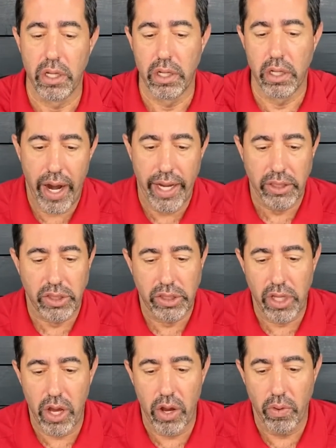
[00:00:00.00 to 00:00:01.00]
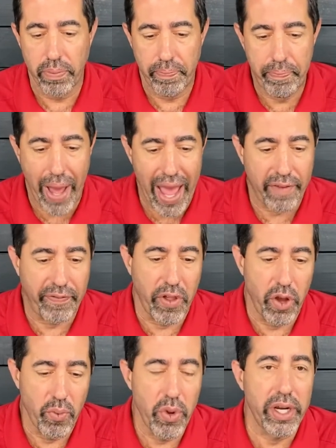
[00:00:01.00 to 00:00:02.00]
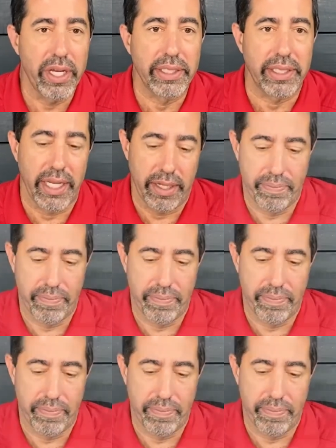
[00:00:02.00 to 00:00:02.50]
All right, so backflow, what is it?